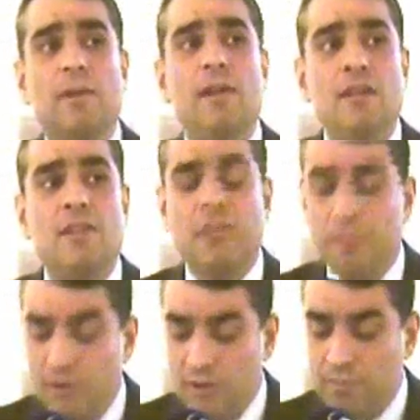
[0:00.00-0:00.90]
but in his
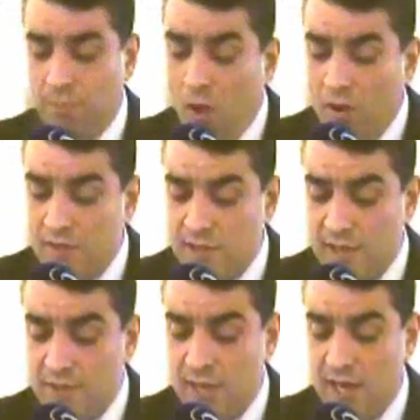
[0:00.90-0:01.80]
other book,
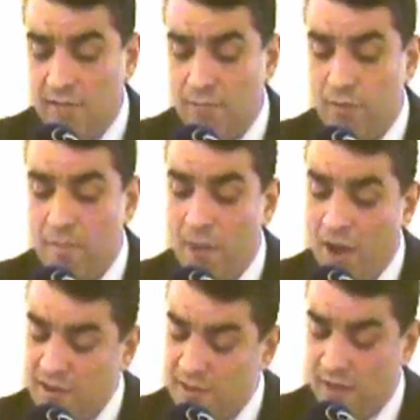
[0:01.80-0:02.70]
Politics, he
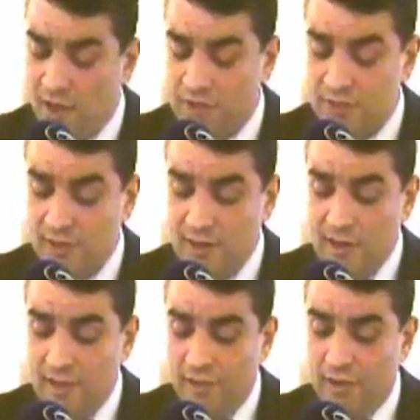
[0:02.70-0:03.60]
reminded us
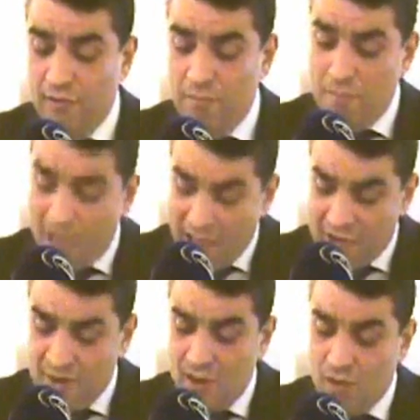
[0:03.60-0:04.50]
that
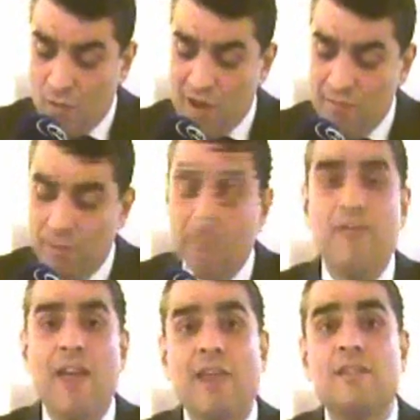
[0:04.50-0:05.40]
man, when
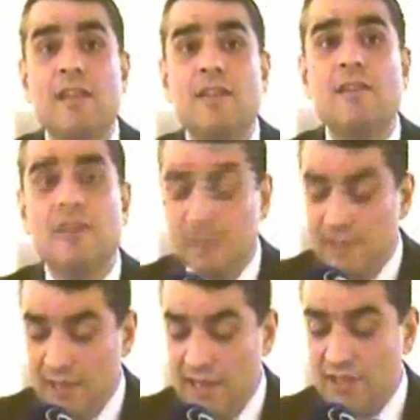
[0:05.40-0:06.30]
perfected,
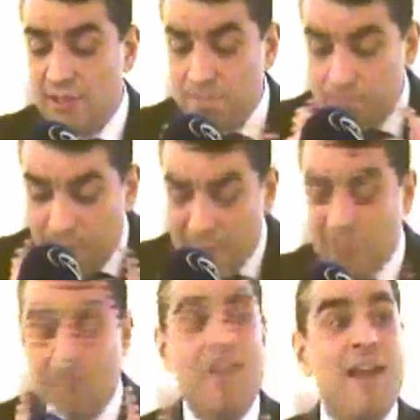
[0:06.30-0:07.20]
is the
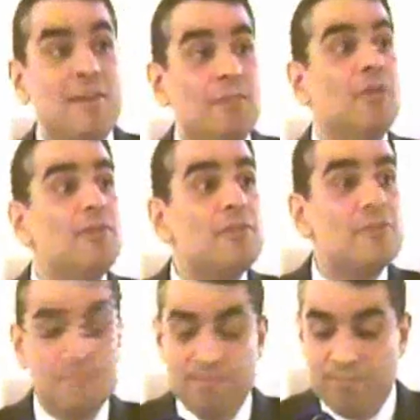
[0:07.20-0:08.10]
best of
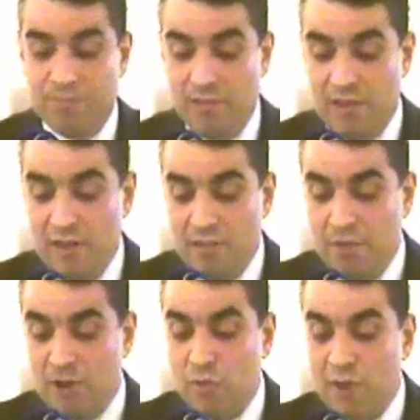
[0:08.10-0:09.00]
animals,
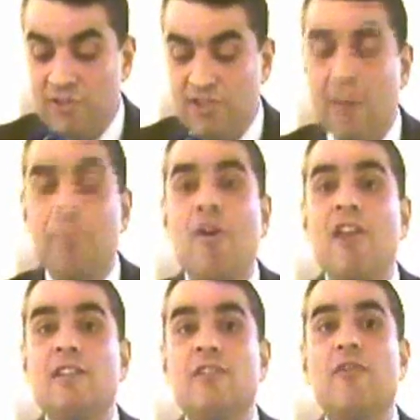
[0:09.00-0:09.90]
but when
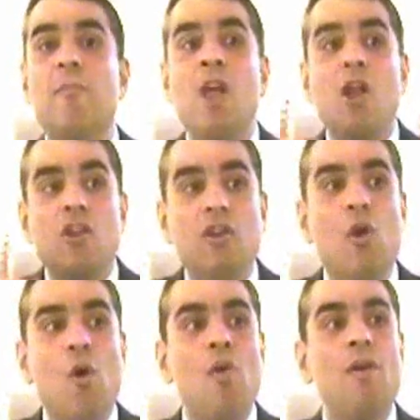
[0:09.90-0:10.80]
separated from
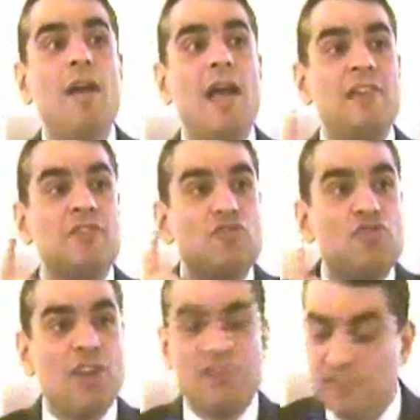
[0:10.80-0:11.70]
law and
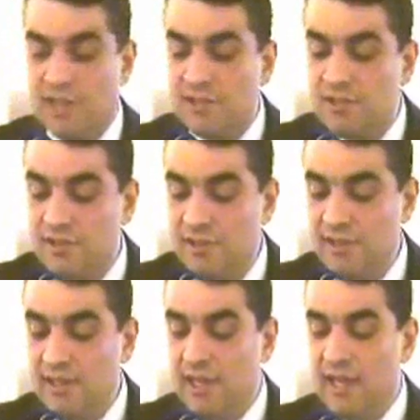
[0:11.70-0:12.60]

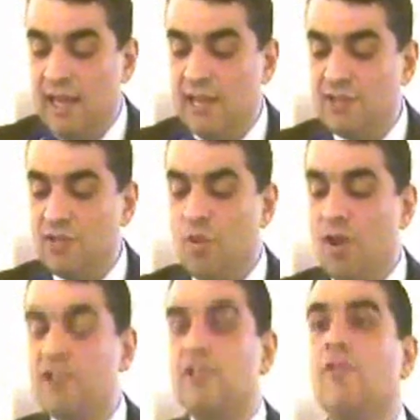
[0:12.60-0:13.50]
justice, he is the
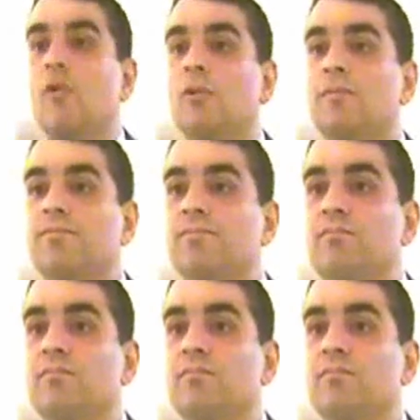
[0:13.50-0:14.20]
worst of all.